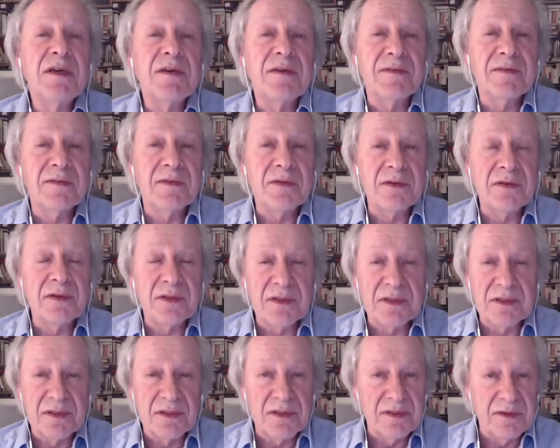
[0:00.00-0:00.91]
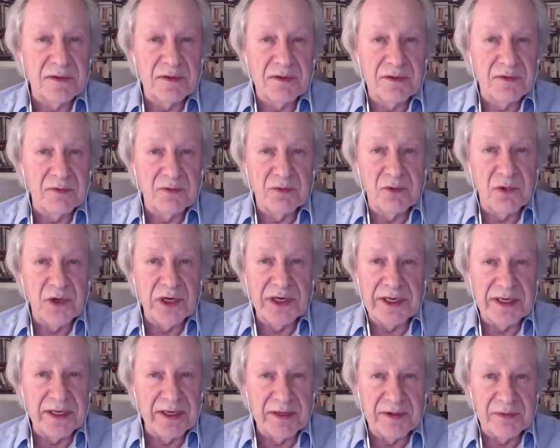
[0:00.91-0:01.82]
for
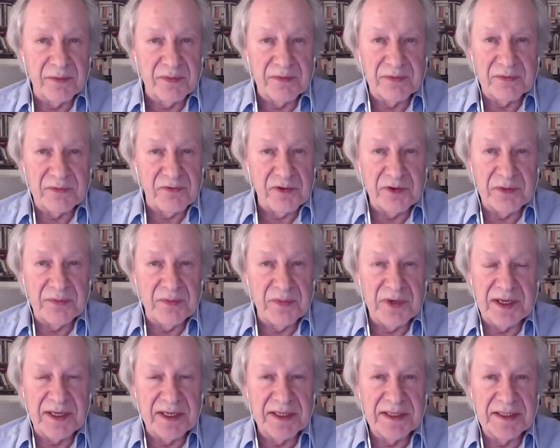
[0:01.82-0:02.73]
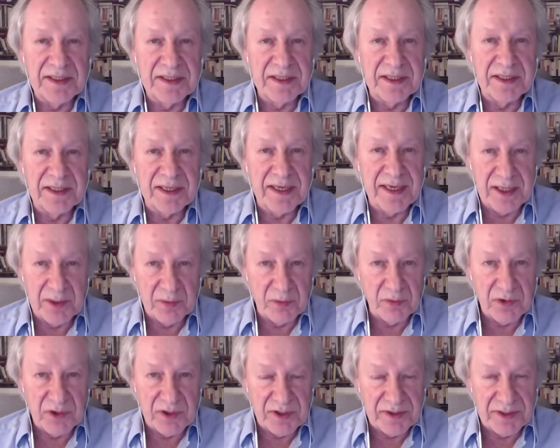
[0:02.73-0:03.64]
running from behind a
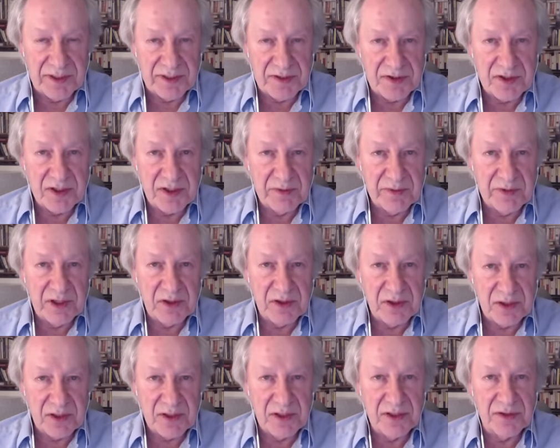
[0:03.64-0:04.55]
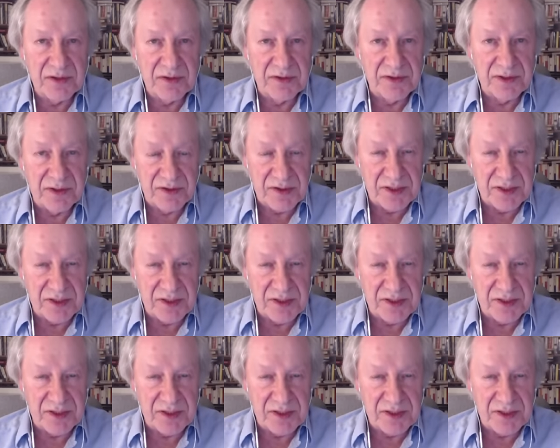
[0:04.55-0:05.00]
camera. That's going to be harder this